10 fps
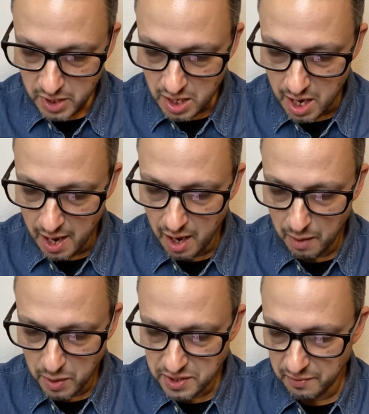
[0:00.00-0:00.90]
I
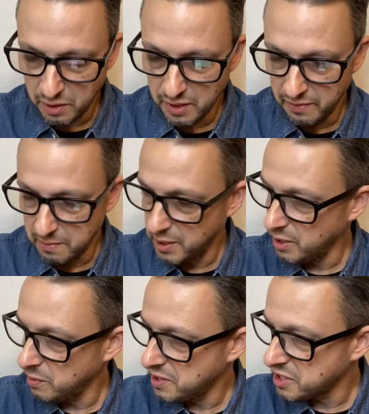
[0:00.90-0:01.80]
wasn't really
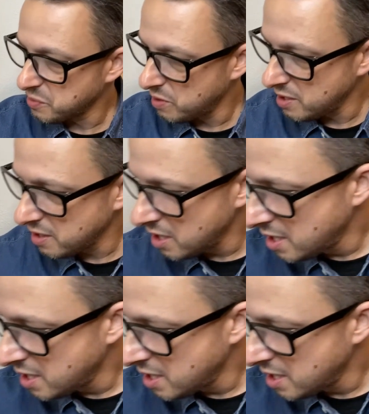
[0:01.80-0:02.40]
familiar with this one,